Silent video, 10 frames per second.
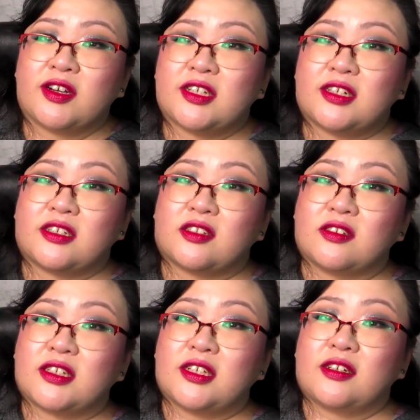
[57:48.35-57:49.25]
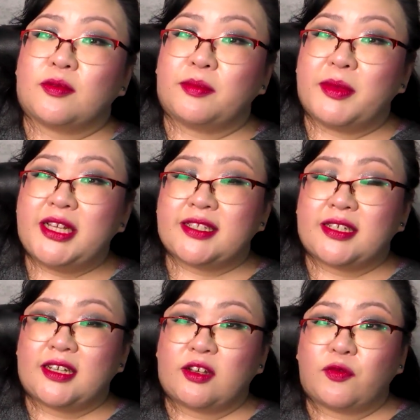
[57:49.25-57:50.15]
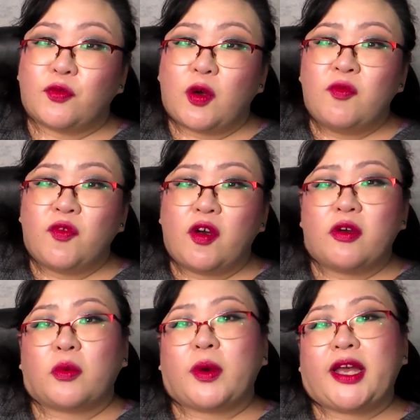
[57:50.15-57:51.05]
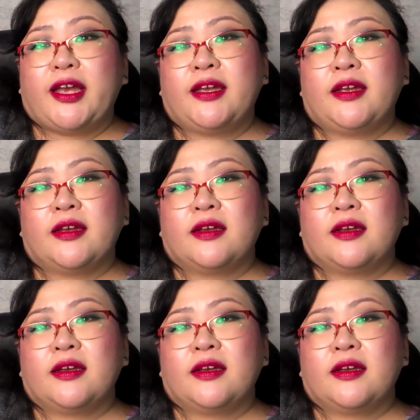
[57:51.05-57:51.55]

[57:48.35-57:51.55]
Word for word: It is looking amazing. And from far away,